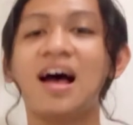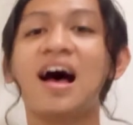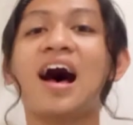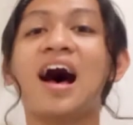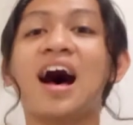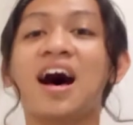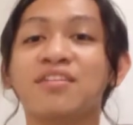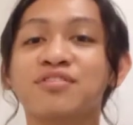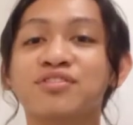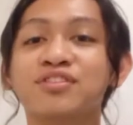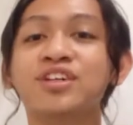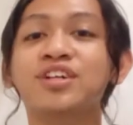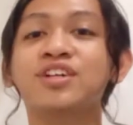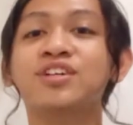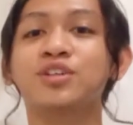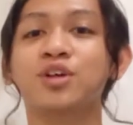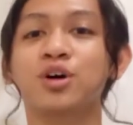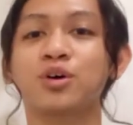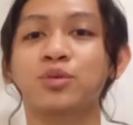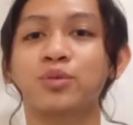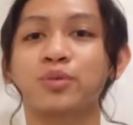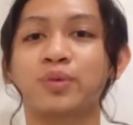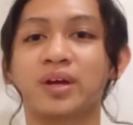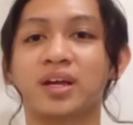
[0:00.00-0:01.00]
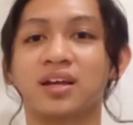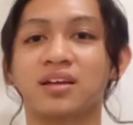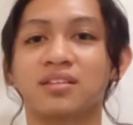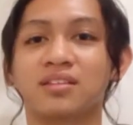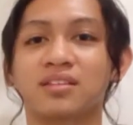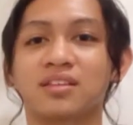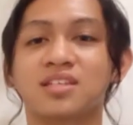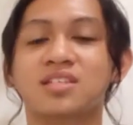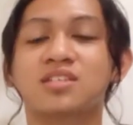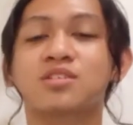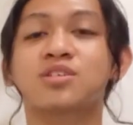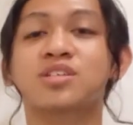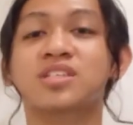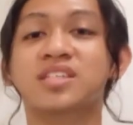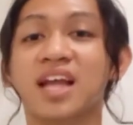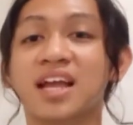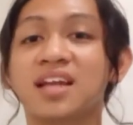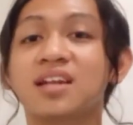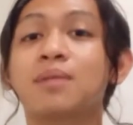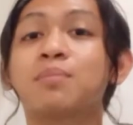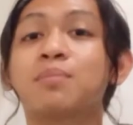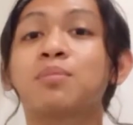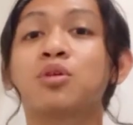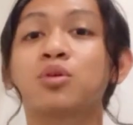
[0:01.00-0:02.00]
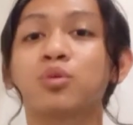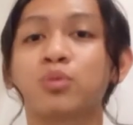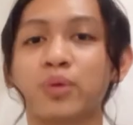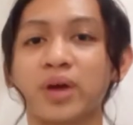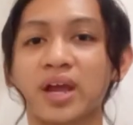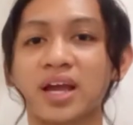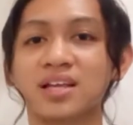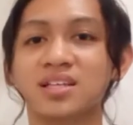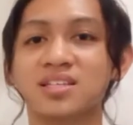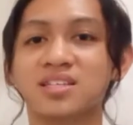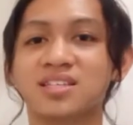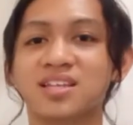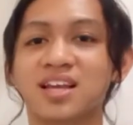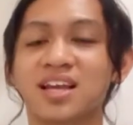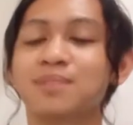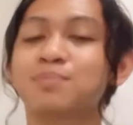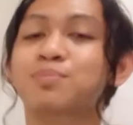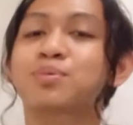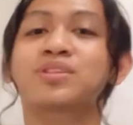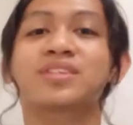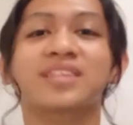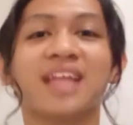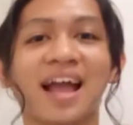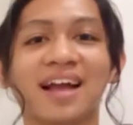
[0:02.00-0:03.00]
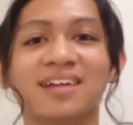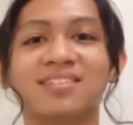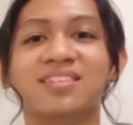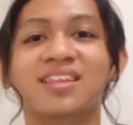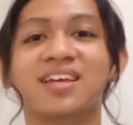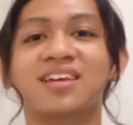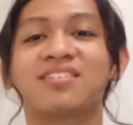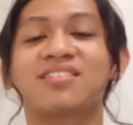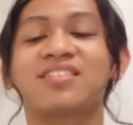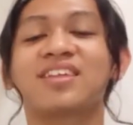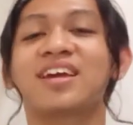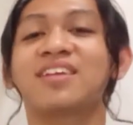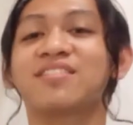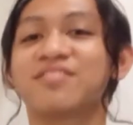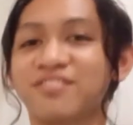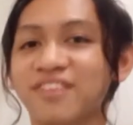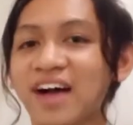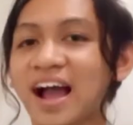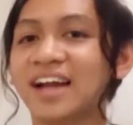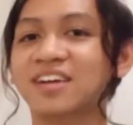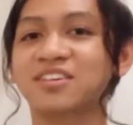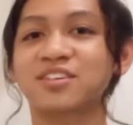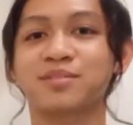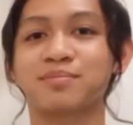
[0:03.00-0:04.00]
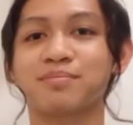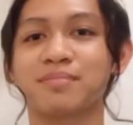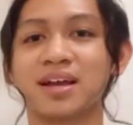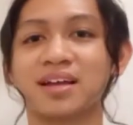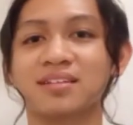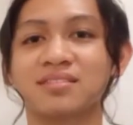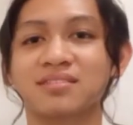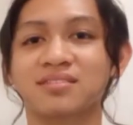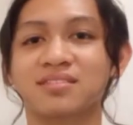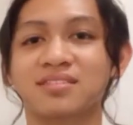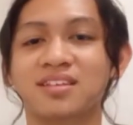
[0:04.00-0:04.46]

After knowing the sustainable ways in protecting the environment,